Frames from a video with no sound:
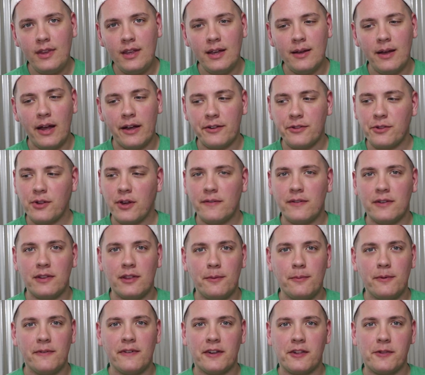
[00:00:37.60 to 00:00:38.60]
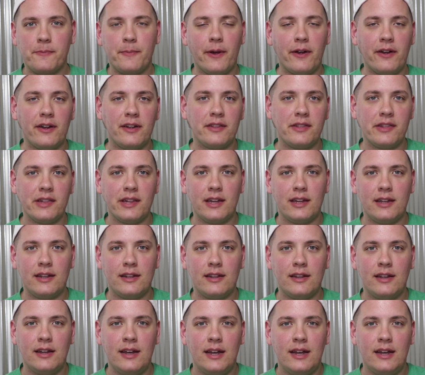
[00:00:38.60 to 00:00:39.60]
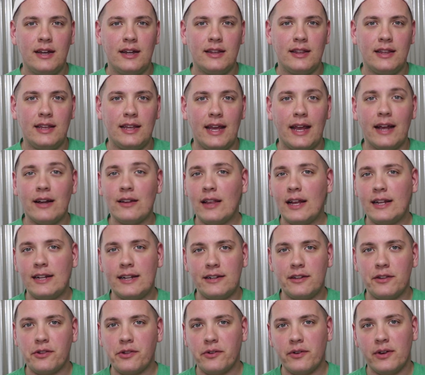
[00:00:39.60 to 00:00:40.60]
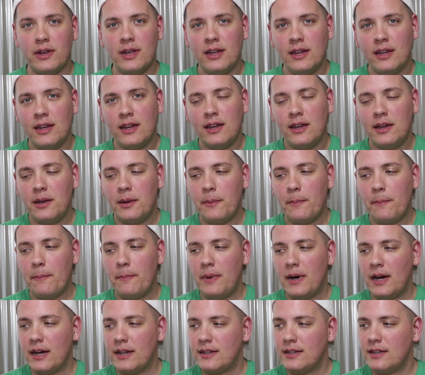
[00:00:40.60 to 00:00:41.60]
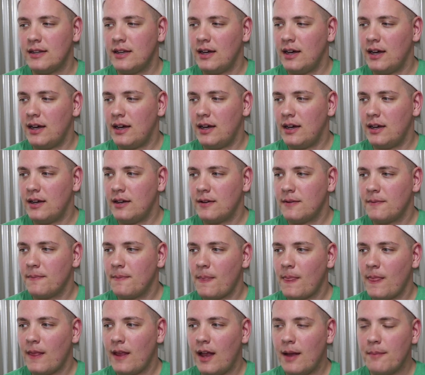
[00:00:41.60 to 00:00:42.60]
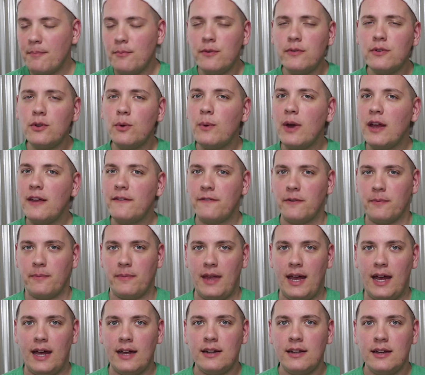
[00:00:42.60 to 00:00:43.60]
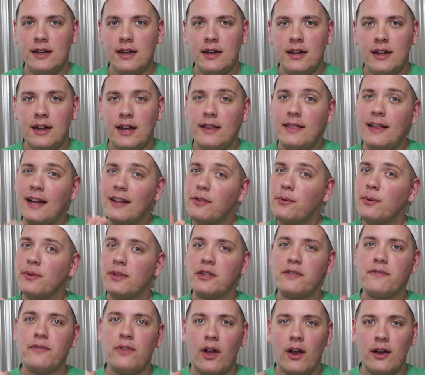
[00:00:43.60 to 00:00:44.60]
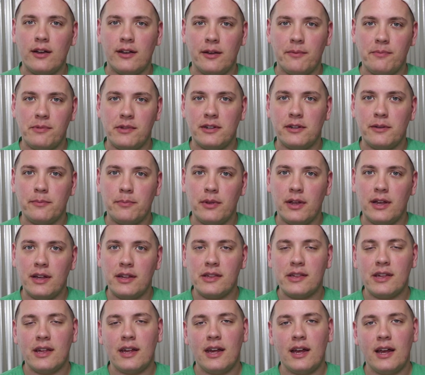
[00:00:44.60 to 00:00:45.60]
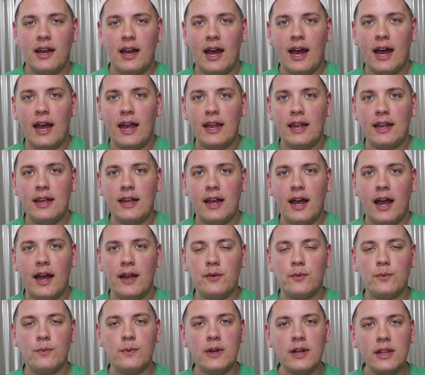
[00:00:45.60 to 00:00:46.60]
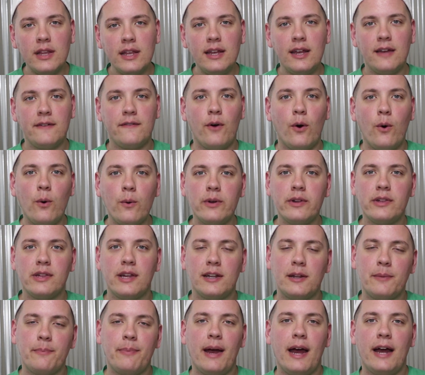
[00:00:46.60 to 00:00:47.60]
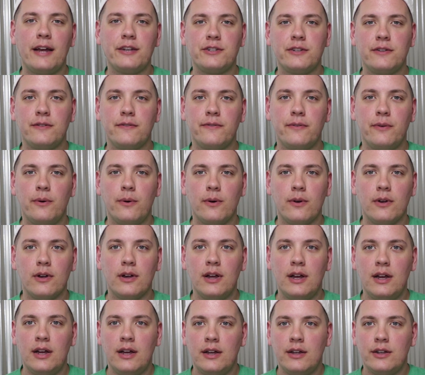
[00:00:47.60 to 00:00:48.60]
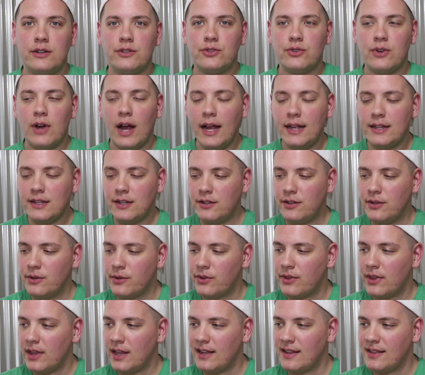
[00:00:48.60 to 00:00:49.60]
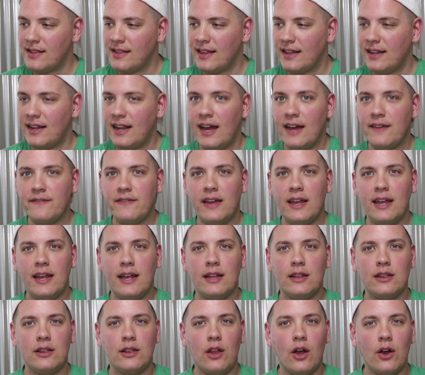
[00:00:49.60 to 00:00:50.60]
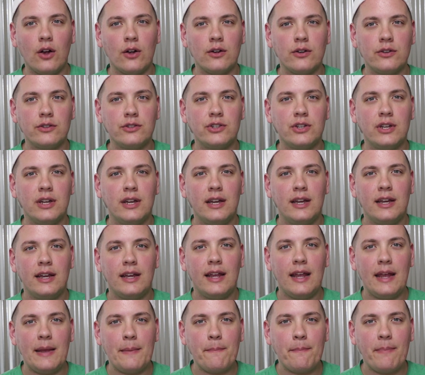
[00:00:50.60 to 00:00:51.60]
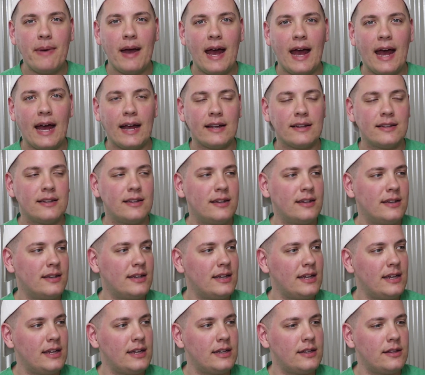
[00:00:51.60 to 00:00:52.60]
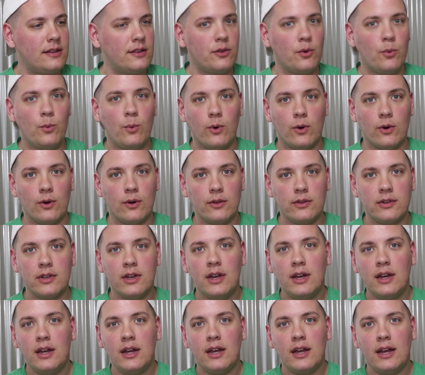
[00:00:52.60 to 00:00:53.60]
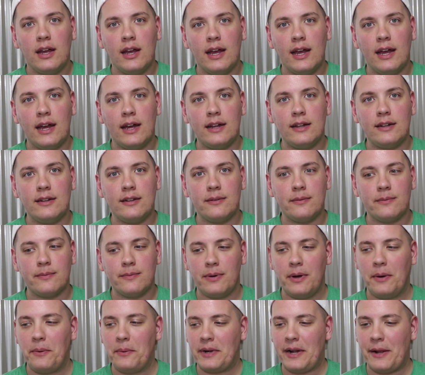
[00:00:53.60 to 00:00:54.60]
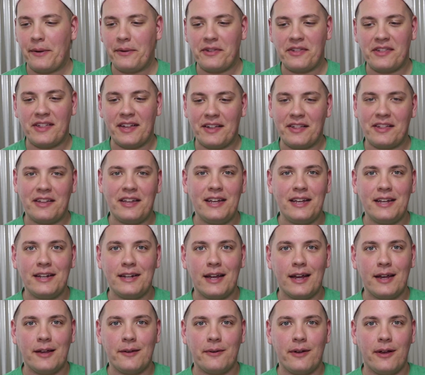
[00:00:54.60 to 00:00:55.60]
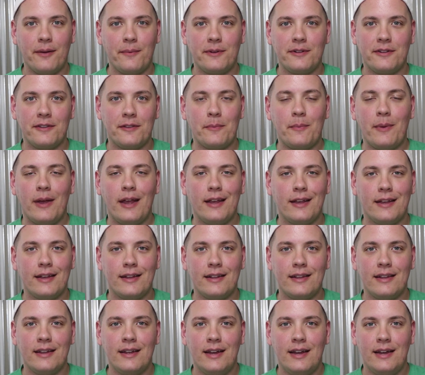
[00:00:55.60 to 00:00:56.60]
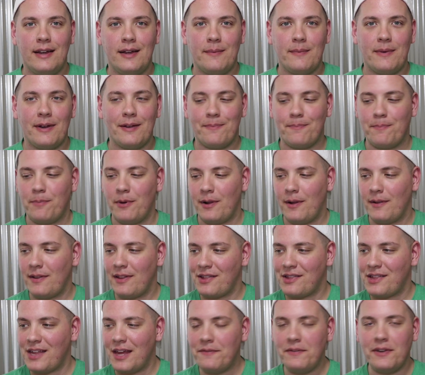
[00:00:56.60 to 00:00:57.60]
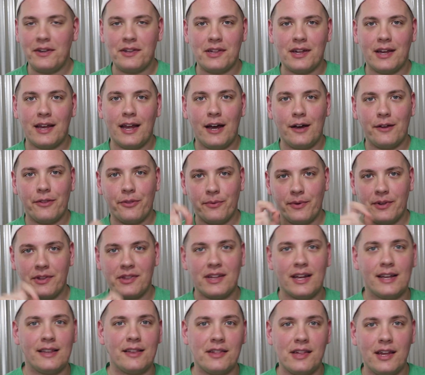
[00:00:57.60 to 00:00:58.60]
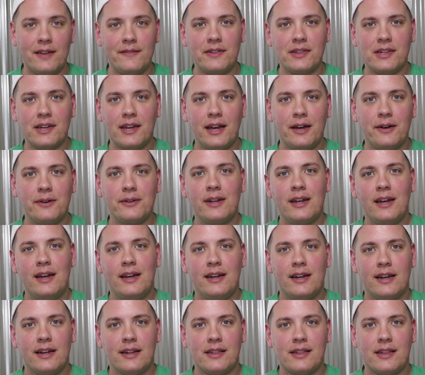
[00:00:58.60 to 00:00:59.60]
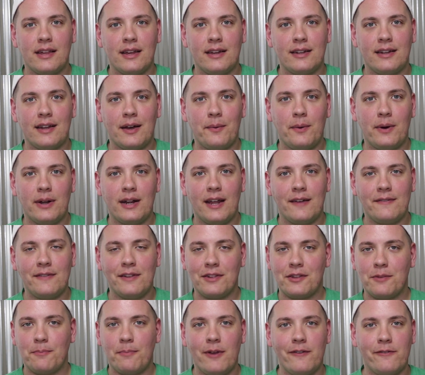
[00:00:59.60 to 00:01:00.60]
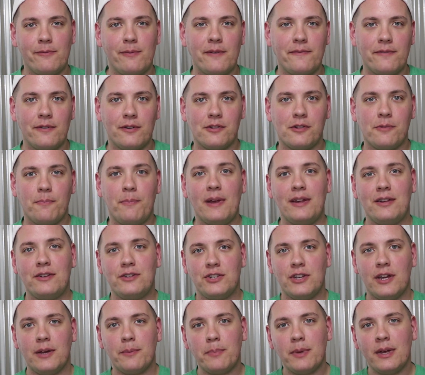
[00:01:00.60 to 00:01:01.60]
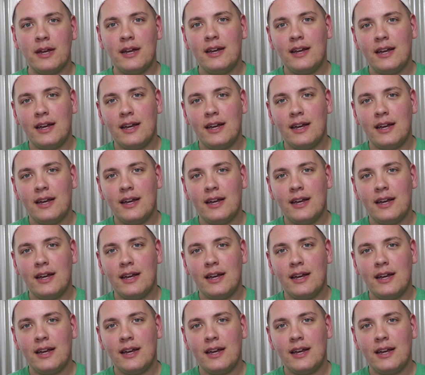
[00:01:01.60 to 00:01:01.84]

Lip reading: I also have a little bit of experience in the airline industry, but I'm moving away from that, and that's where this vlog comes into place. I really have always had a passion for trying to do things that have a large impact in the world. And when I was 16, I went to the bank and I put on a savings account. The reason I had a savings account, I said I want to have this to pay for my first spaceship.